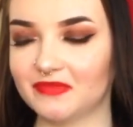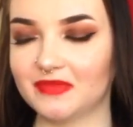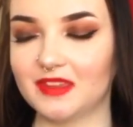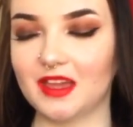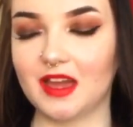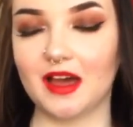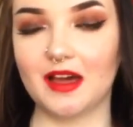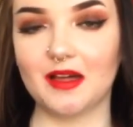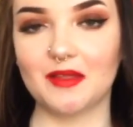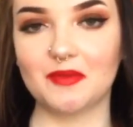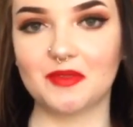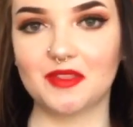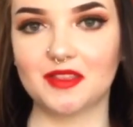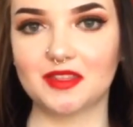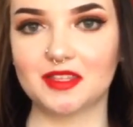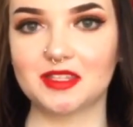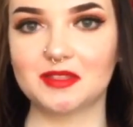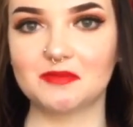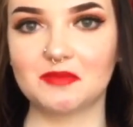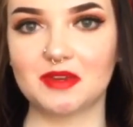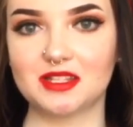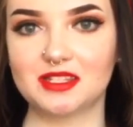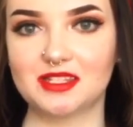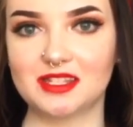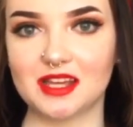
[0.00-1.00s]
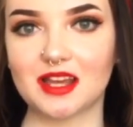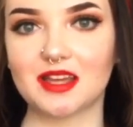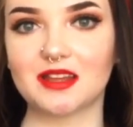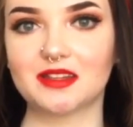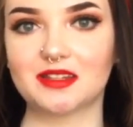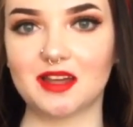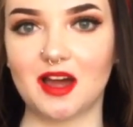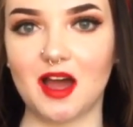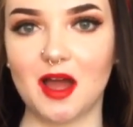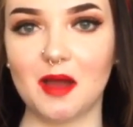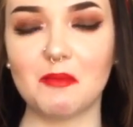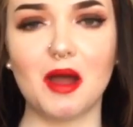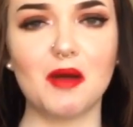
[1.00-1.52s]
Yeah, this is my second
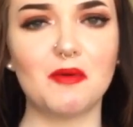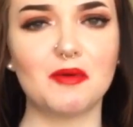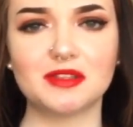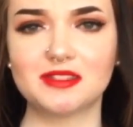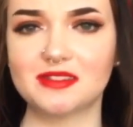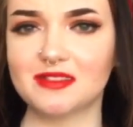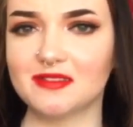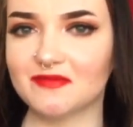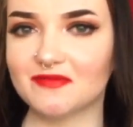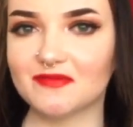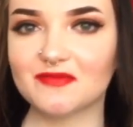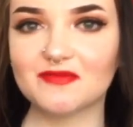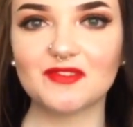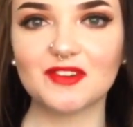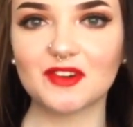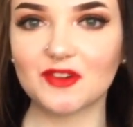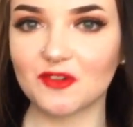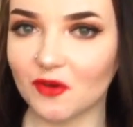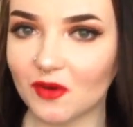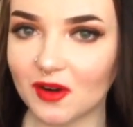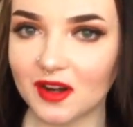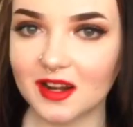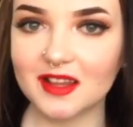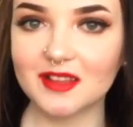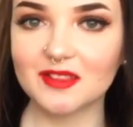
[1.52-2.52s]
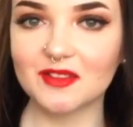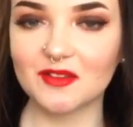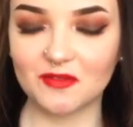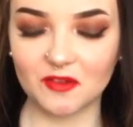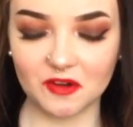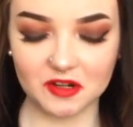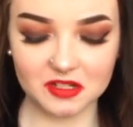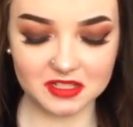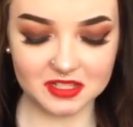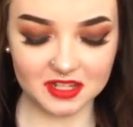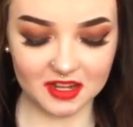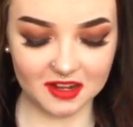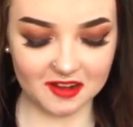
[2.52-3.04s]
time. I wasn't recording the
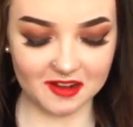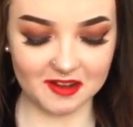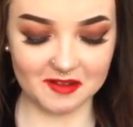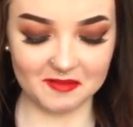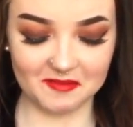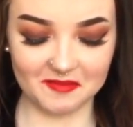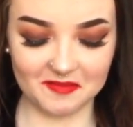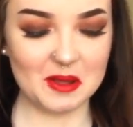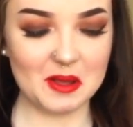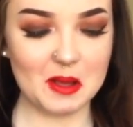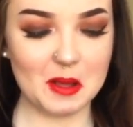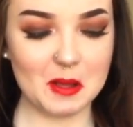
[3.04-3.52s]
first time.